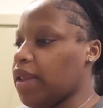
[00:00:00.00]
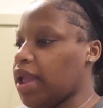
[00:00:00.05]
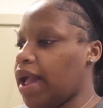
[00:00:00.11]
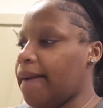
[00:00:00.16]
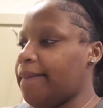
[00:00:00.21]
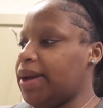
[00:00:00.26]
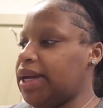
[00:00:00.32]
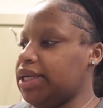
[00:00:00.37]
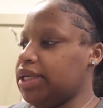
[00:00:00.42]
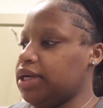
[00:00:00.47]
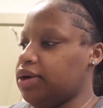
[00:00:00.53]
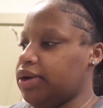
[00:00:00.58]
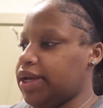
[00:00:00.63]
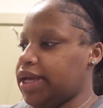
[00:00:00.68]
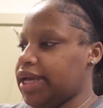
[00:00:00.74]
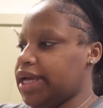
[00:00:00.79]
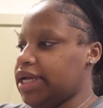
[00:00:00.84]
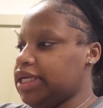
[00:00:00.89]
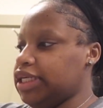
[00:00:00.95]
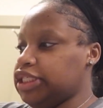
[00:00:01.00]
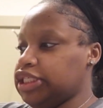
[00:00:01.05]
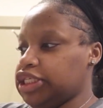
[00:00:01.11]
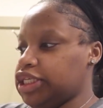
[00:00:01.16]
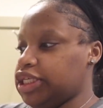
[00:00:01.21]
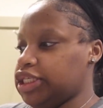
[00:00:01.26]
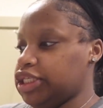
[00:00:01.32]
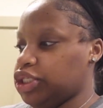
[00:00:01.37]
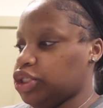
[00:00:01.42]
I'm about to go ahead and
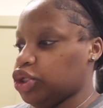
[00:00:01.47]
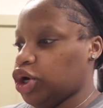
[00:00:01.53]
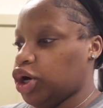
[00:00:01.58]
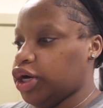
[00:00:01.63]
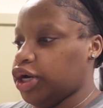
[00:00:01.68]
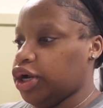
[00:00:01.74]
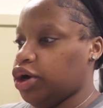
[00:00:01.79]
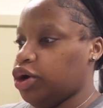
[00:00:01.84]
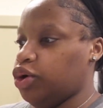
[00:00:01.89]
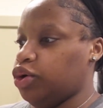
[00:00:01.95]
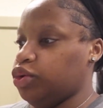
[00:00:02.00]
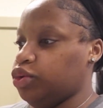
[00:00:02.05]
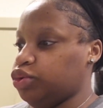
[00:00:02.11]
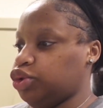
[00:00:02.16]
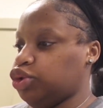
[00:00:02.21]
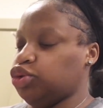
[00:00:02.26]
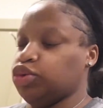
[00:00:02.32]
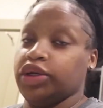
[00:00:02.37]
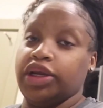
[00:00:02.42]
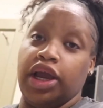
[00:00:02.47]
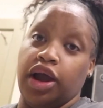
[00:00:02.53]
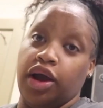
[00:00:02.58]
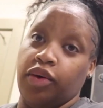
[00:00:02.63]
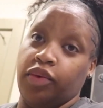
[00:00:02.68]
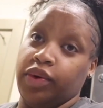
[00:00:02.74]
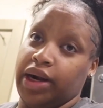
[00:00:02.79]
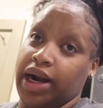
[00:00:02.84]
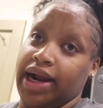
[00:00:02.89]
just get started on showing
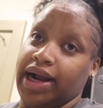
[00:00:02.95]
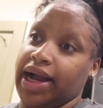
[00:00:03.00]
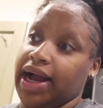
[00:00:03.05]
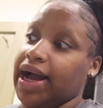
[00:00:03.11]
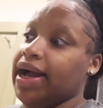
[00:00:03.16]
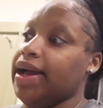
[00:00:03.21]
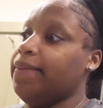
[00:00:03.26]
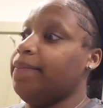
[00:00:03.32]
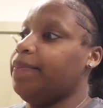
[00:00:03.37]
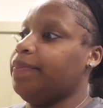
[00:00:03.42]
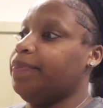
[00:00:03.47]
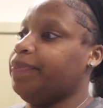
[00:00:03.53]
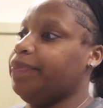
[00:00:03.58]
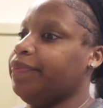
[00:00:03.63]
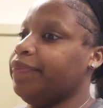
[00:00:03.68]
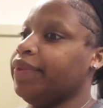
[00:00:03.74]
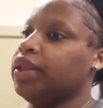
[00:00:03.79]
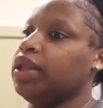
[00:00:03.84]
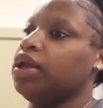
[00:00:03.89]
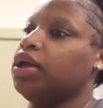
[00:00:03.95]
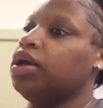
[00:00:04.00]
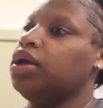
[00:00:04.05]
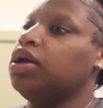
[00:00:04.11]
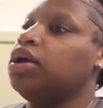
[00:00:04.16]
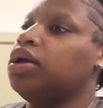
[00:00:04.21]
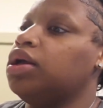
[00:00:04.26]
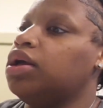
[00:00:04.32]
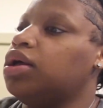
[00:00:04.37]
y'all what I got,
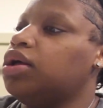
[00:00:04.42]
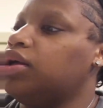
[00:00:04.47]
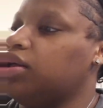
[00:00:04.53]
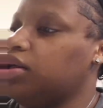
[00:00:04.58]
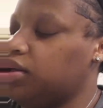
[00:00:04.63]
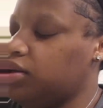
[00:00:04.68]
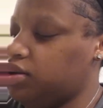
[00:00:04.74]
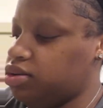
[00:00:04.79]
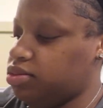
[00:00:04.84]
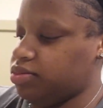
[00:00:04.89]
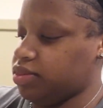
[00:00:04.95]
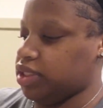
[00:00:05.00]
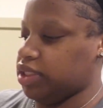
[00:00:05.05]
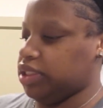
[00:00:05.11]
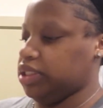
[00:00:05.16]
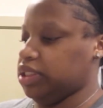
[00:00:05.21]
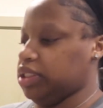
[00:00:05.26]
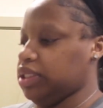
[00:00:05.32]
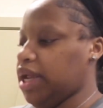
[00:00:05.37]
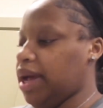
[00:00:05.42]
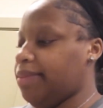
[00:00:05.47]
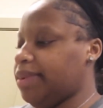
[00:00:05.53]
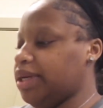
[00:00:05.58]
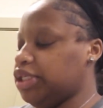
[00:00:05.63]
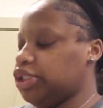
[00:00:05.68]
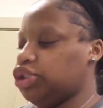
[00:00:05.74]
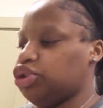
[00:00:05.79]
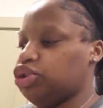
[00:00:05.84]
um because it's not
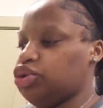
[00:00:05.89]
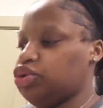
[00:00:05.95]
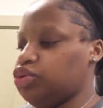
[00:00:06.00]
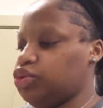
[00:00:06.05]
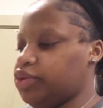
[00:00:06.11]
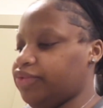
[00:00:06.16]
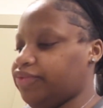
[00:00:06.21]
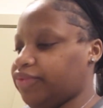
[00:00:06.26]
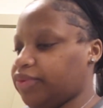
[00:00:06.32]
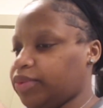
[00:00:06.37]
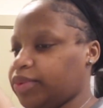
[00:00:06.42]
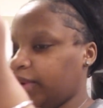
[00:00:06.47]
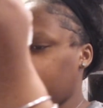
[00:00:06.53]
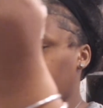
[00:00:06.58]
much to it for